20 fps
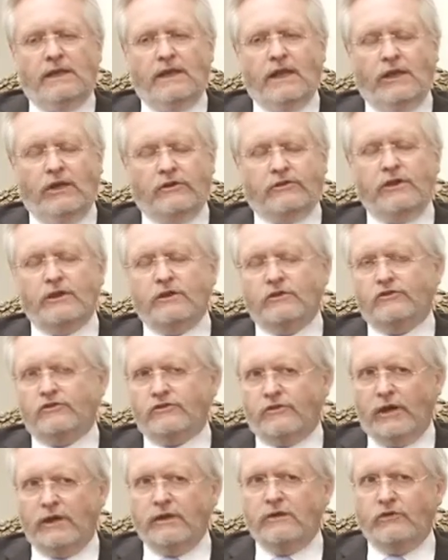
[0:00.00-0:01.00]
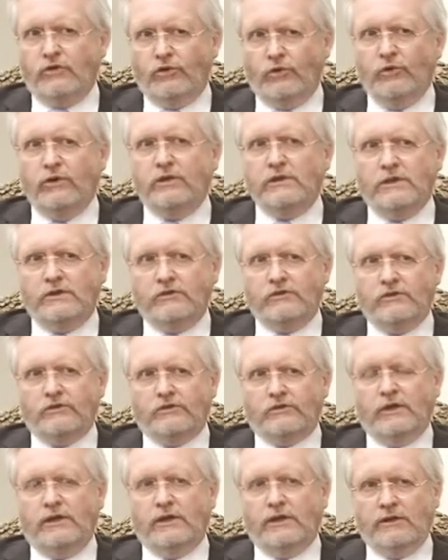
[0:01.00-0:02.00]
And I think Australian degrees and
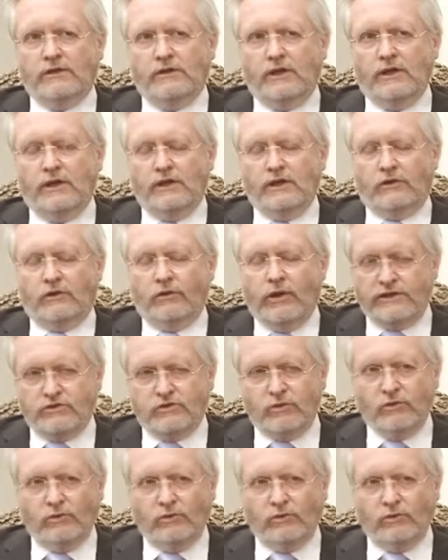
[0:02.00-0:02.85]
Australian graduate